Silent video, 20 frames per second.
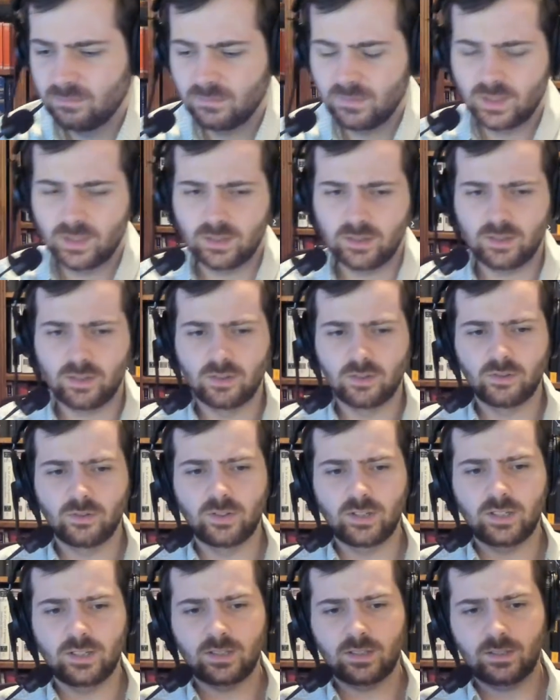so
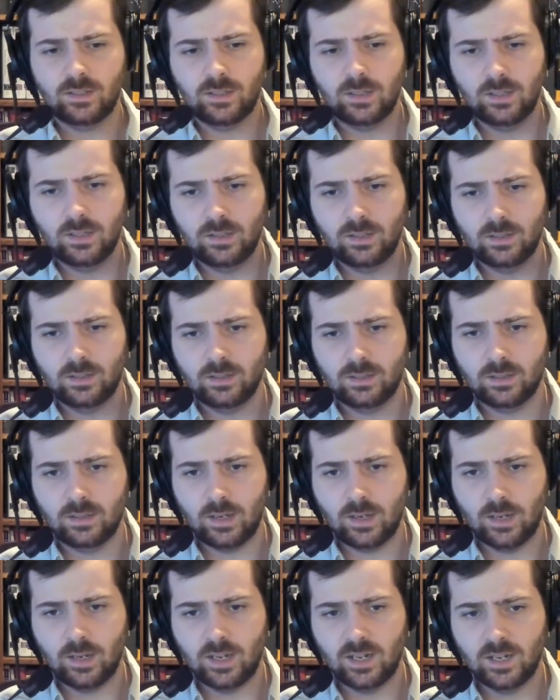this is
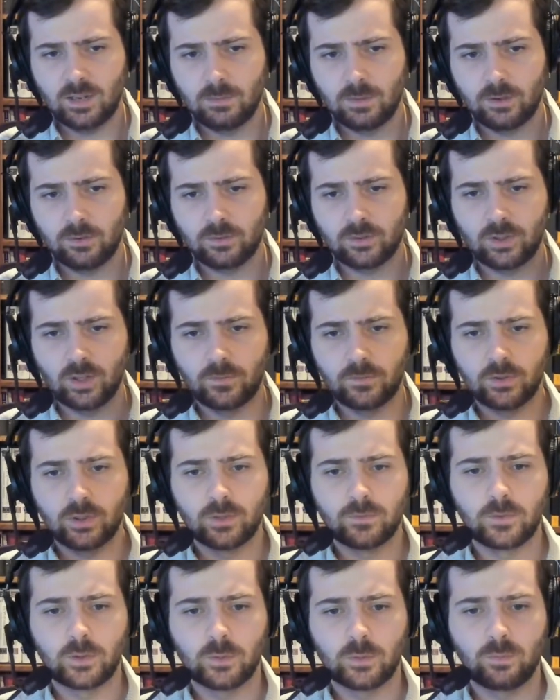a Microsoft
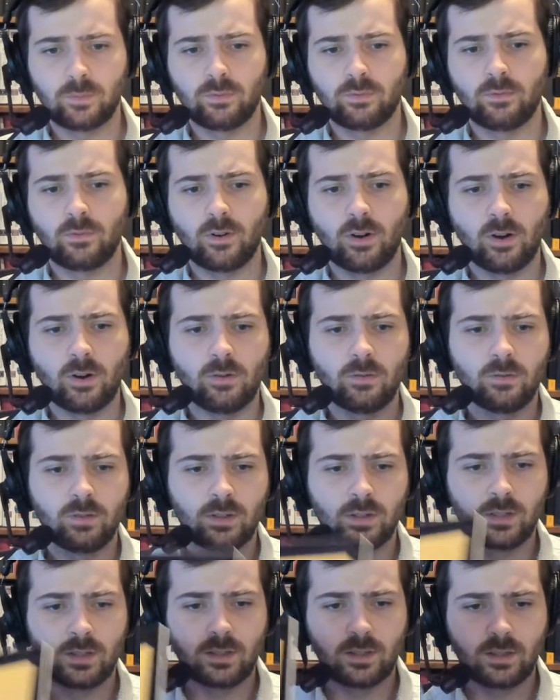Surface Pro.
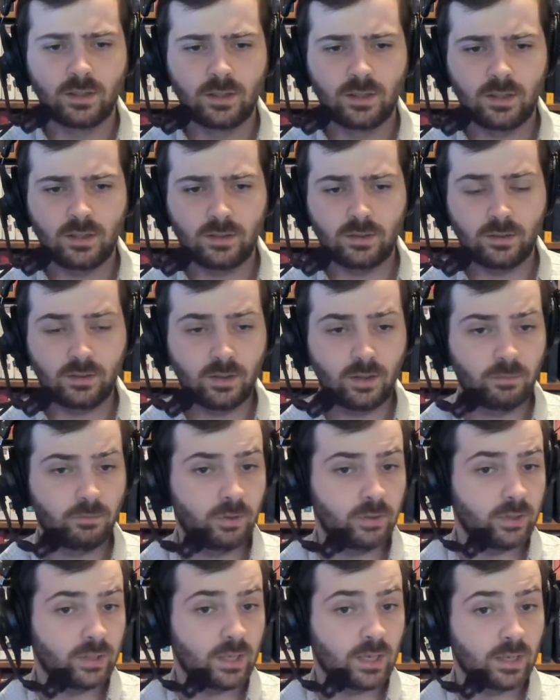They're
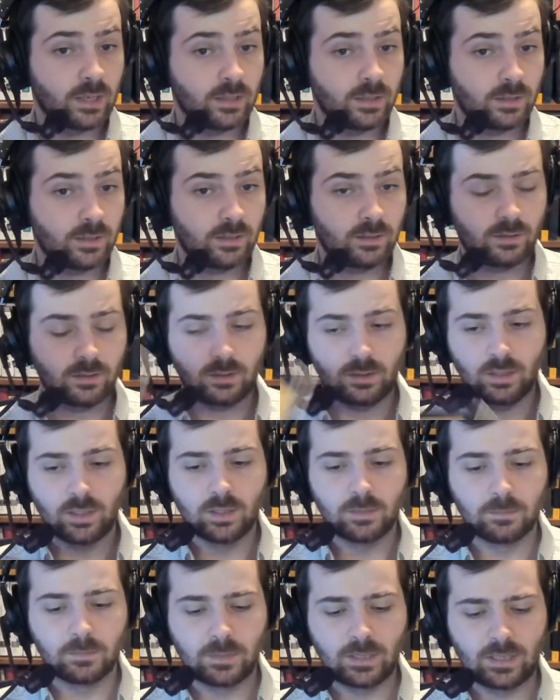really nice,
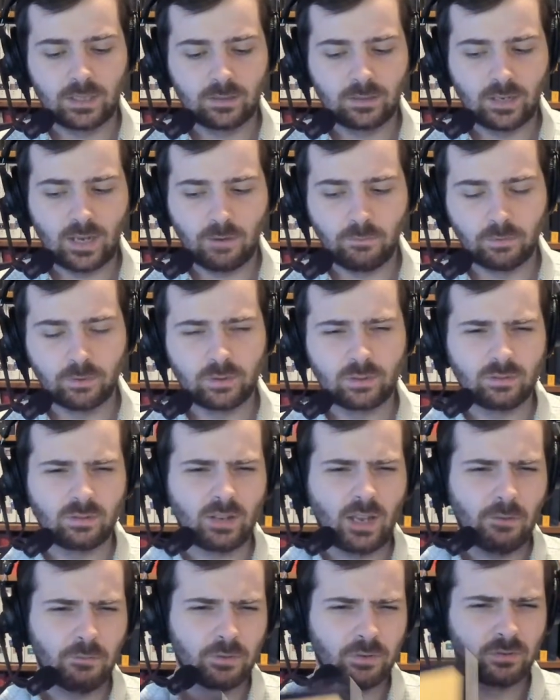and I would,
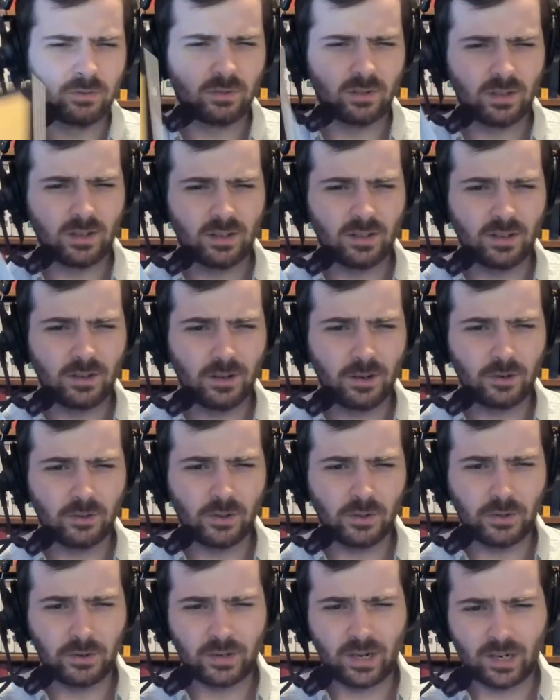although
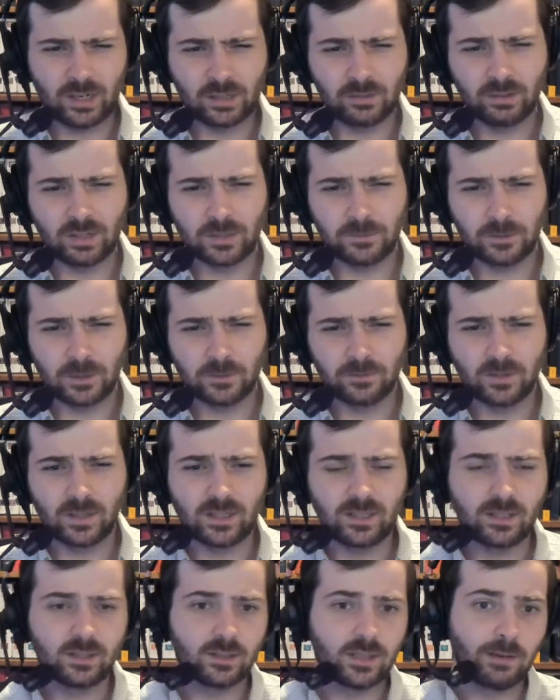they're technically different
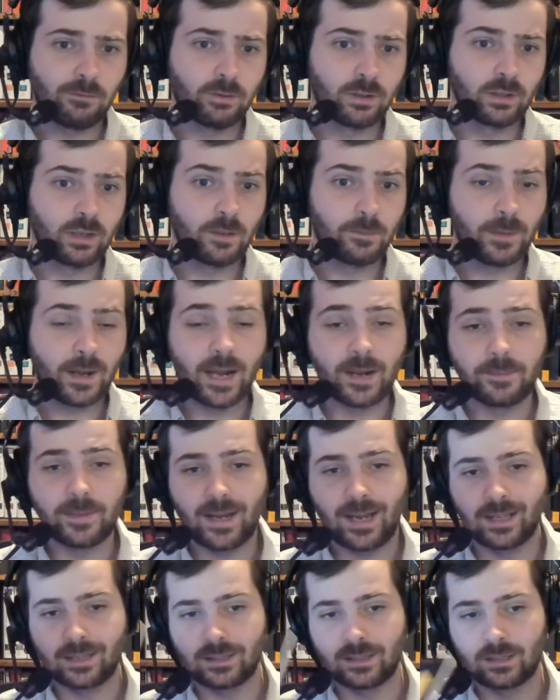devices, I would lump
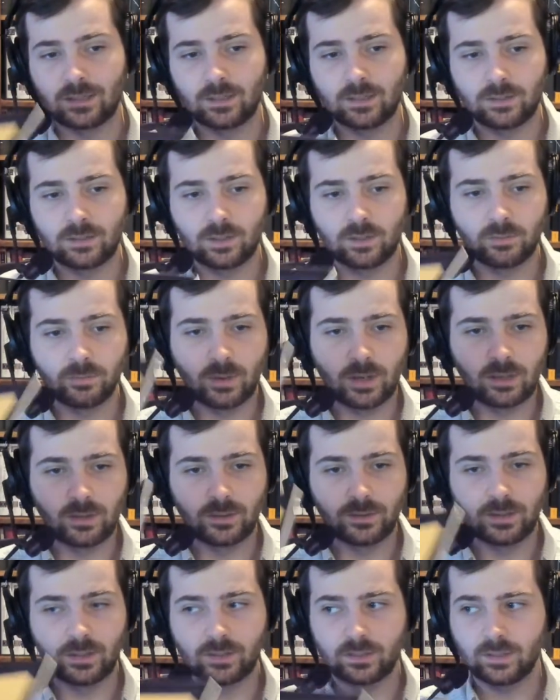iPads into this as well and
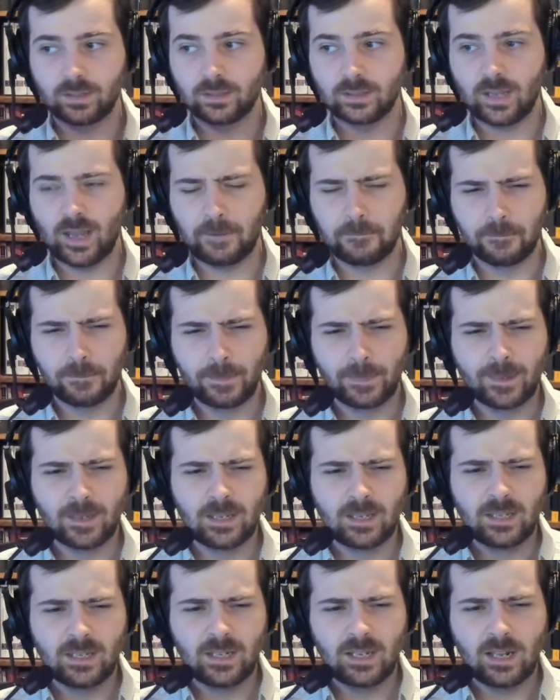things like that.
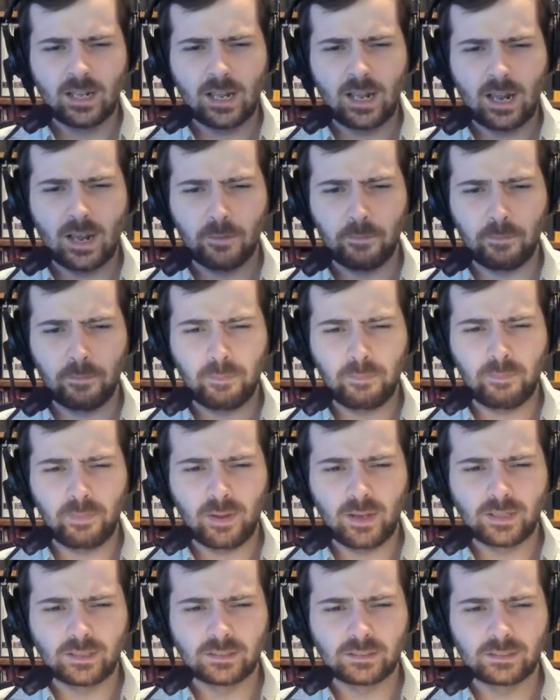
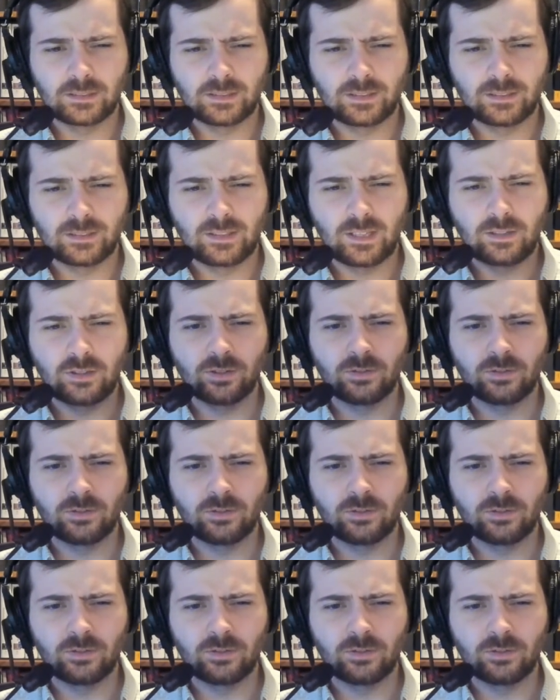But they don't